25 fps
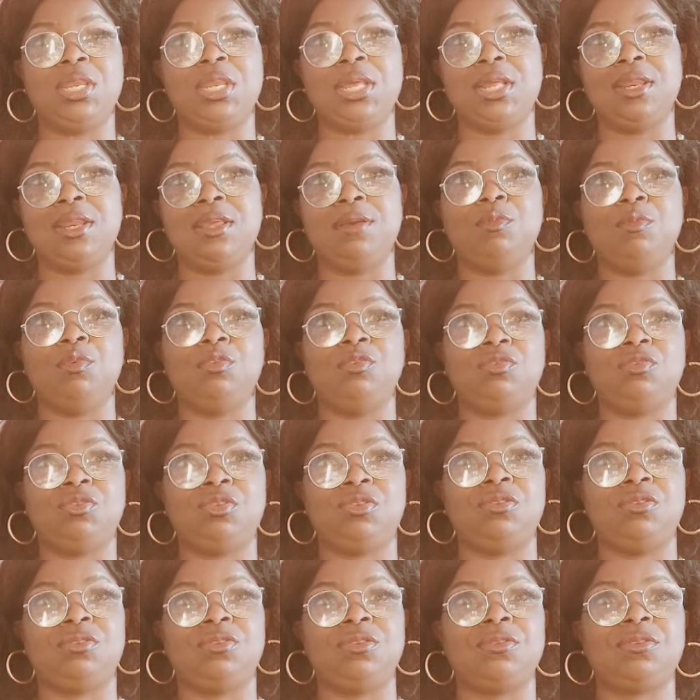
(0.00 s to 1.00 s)
the name of
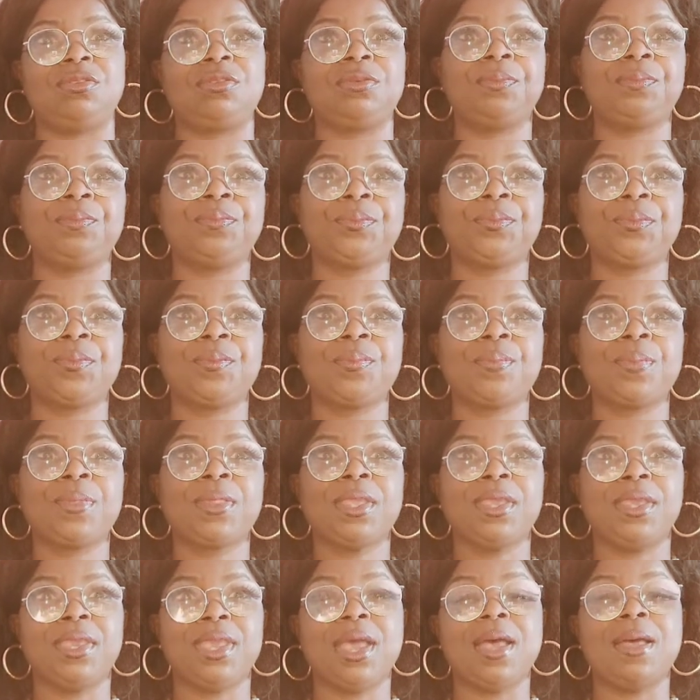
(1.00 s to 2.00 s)
Jesus.
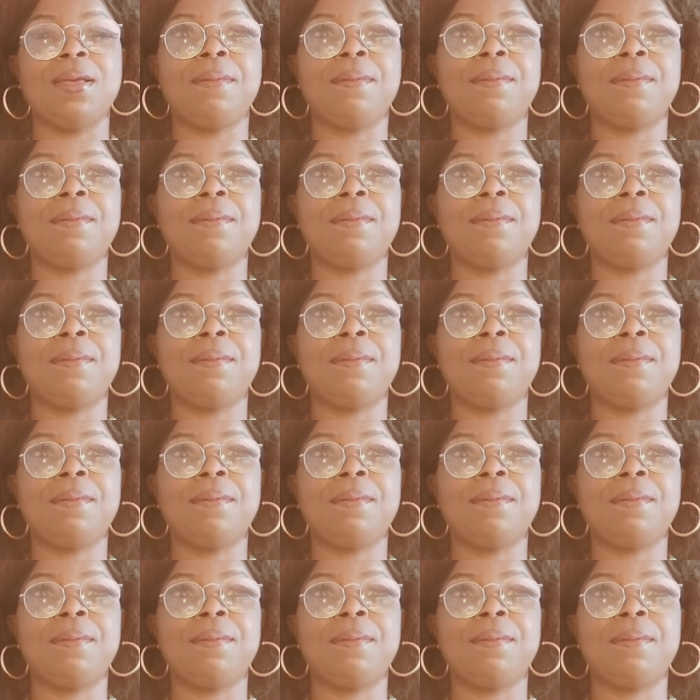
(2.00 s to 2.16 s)
Yeah.